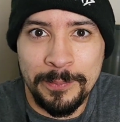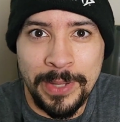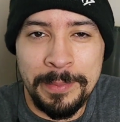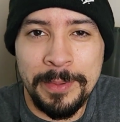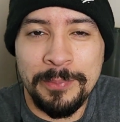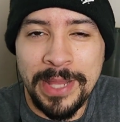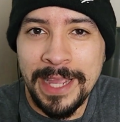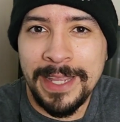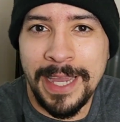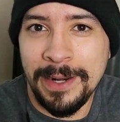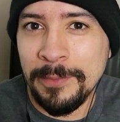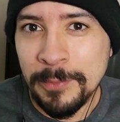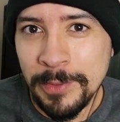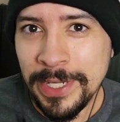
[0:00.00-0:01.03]
I mean, Black
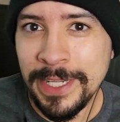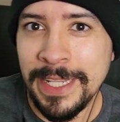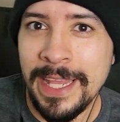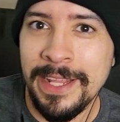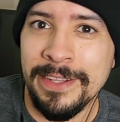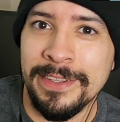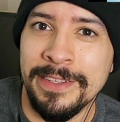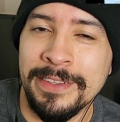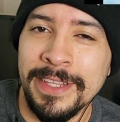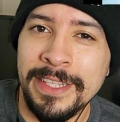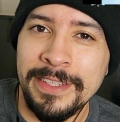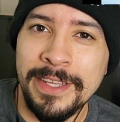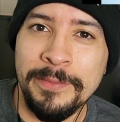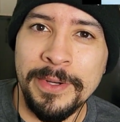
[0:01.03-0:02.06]
Adam would win in that essence.
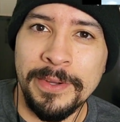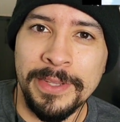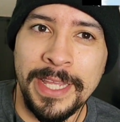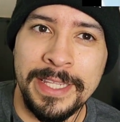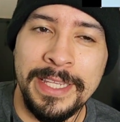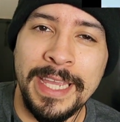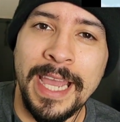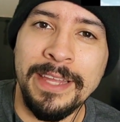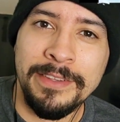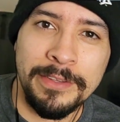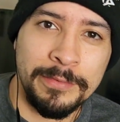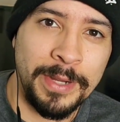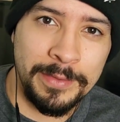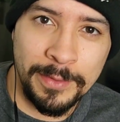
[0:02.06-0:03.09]
Let's get real. Like, he has the
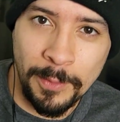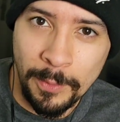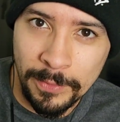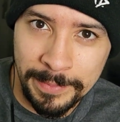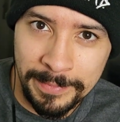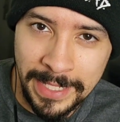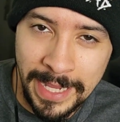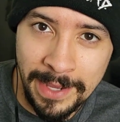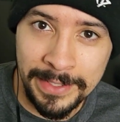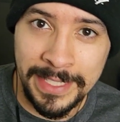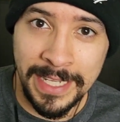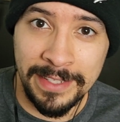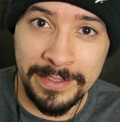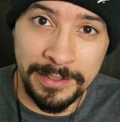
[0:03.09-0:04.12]
strength to hold him down.
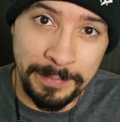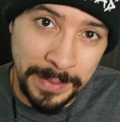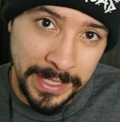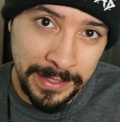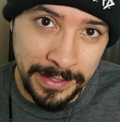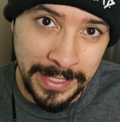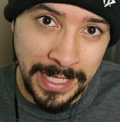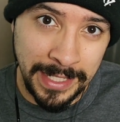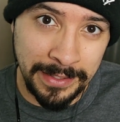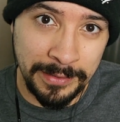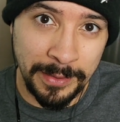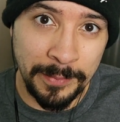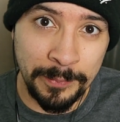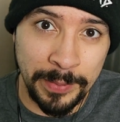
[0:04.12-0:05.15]
He has the speed to get
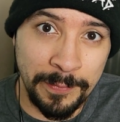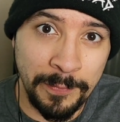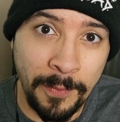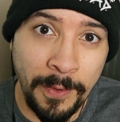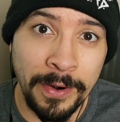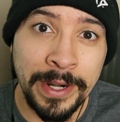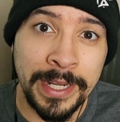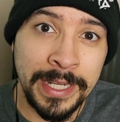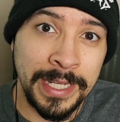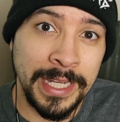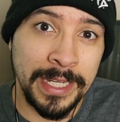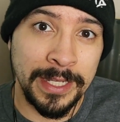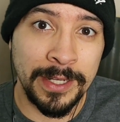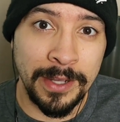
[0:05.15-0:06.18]
to him before
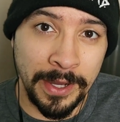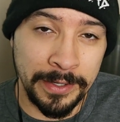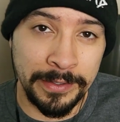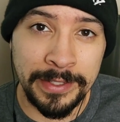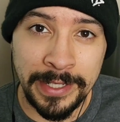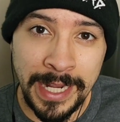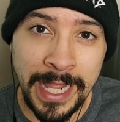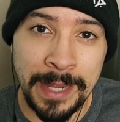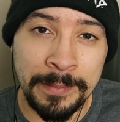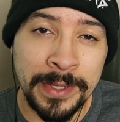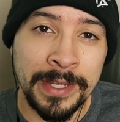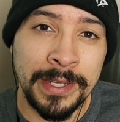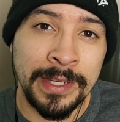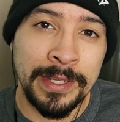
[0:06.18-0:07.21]
he can utter the name.
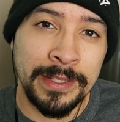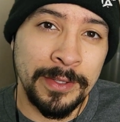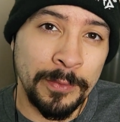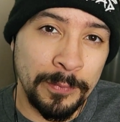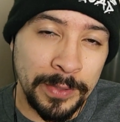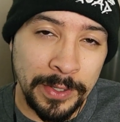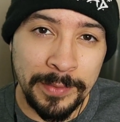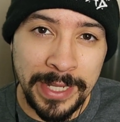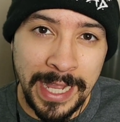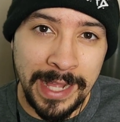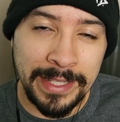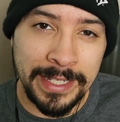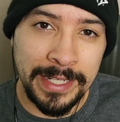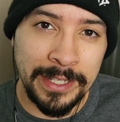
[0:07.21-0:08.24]
The real
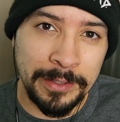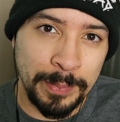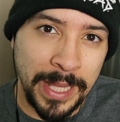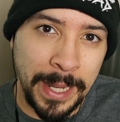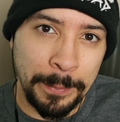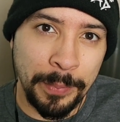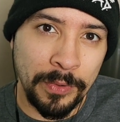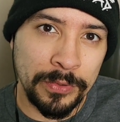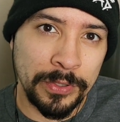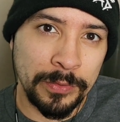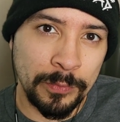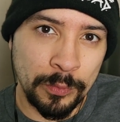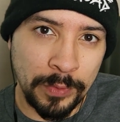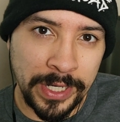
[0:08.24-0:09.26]
reality is Black Bolt's
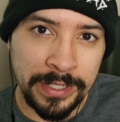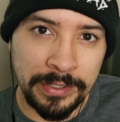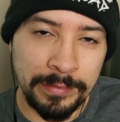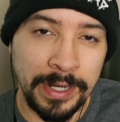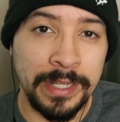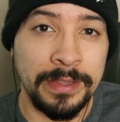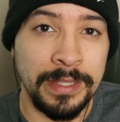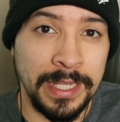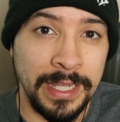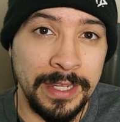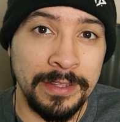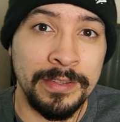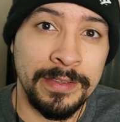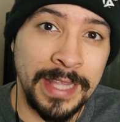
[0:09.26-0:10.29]
greatest strength
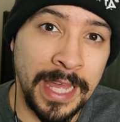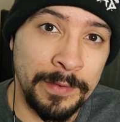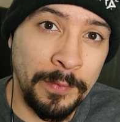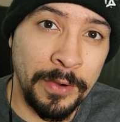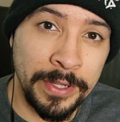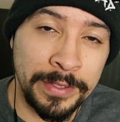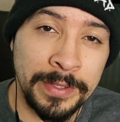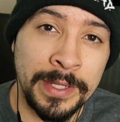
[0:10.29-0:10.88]
is that voice.